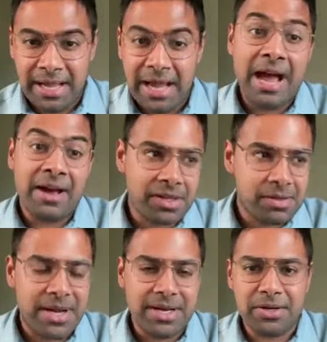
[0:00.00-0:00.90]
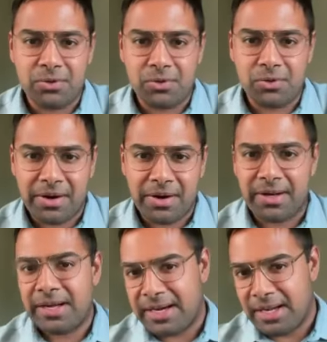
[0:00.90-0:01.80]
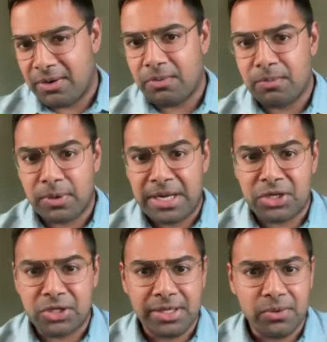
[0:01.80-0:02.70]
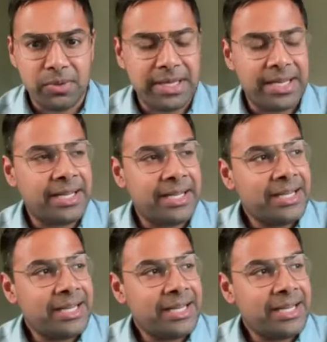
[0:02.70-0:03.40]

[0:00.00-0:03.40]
have expanded to America and now potentially UK.